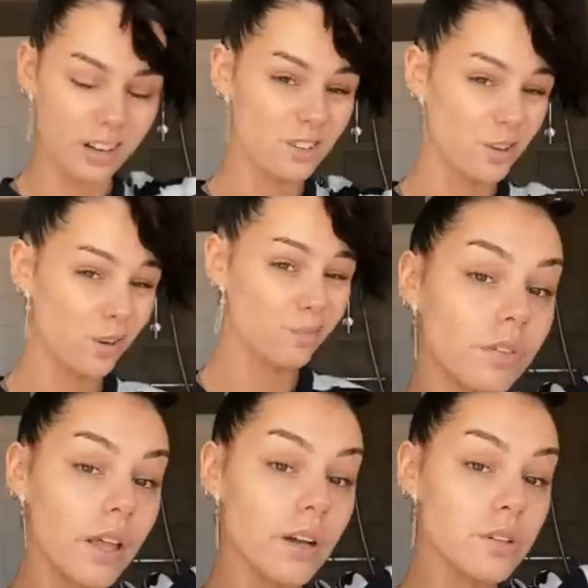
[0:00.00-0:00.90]
like two. For
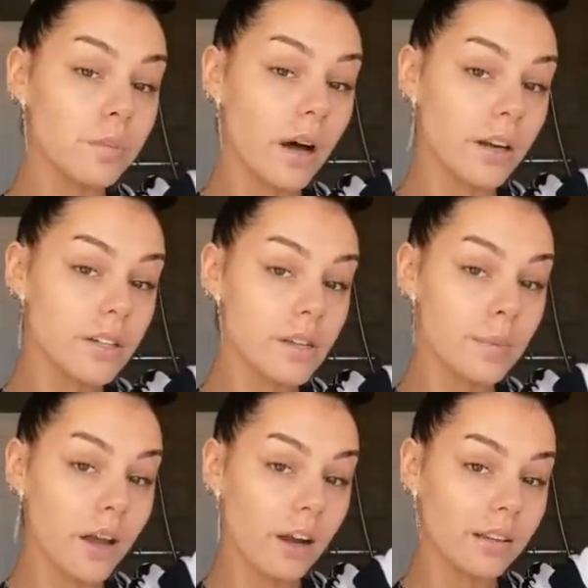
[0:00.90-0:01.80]
the actual bun, I just give my
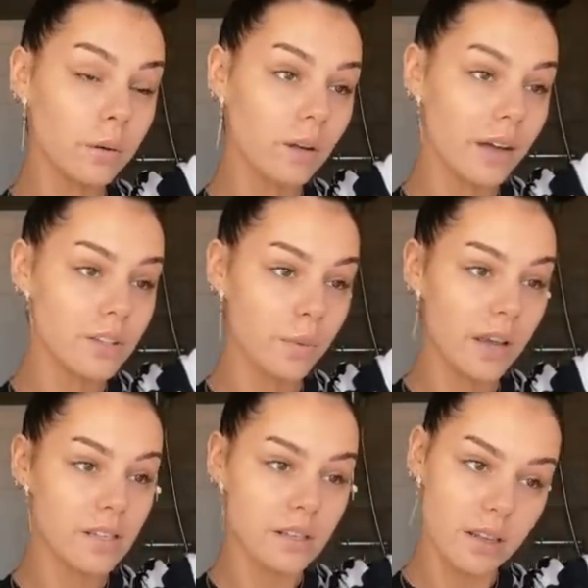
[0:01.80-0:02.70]
hair a little light
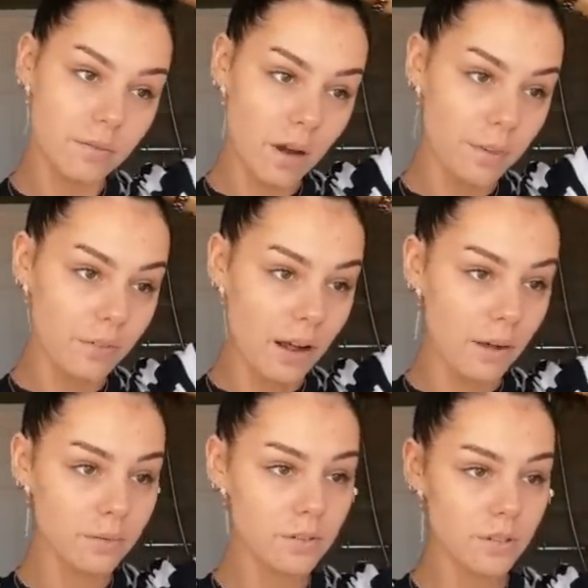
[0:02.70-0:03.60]
twist and then wrap it
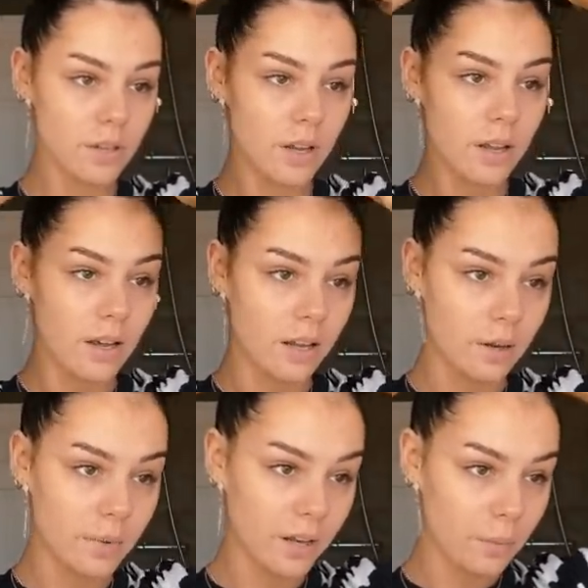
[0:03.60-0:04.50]
around. And I
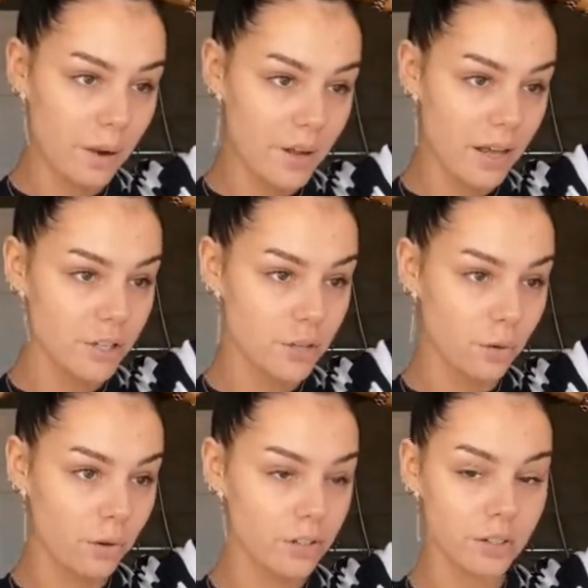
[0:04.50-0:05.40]
mean, where my hair's
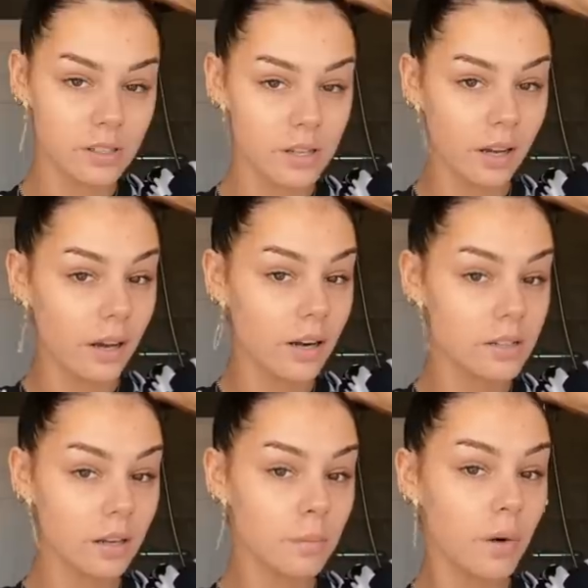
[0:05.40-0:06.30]
short, as you can see, it kind of has
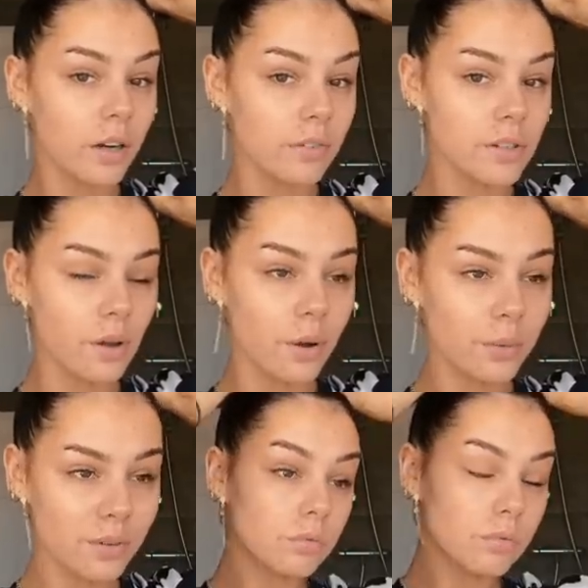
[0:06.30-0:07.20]
like a mind of its
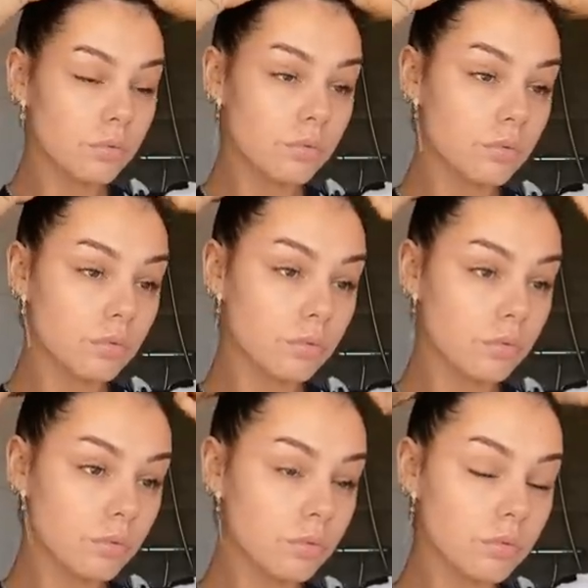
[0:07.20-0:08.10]
own. Keep playing around with it
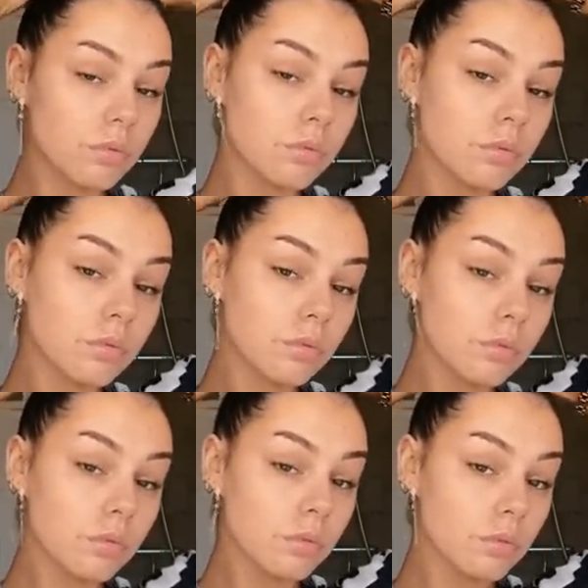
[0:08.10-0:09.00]
to get it how you like.
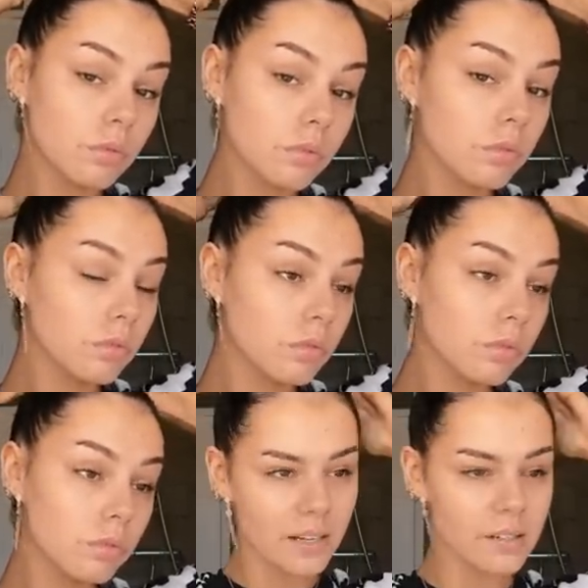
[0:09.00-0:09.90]
Grip it in
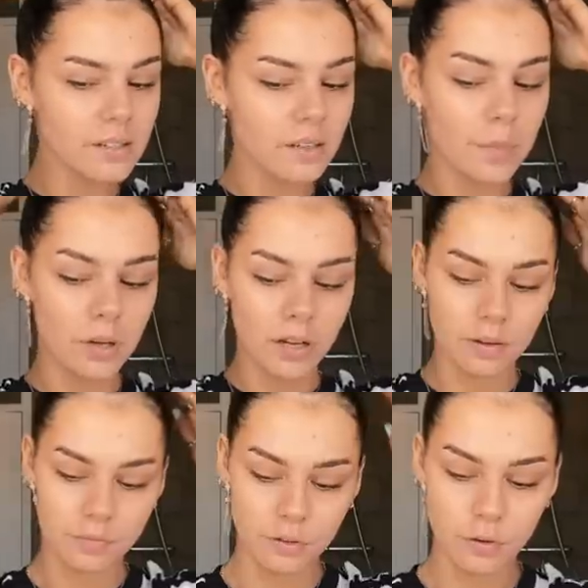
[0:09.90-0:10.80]
place. I put like a
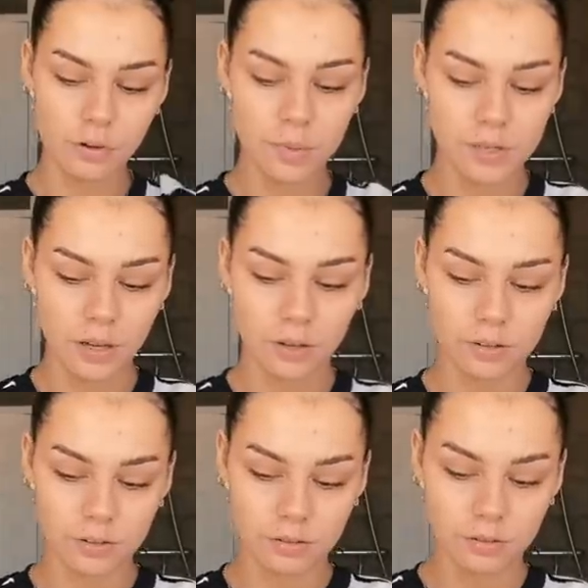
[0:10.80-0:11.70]
few grips in because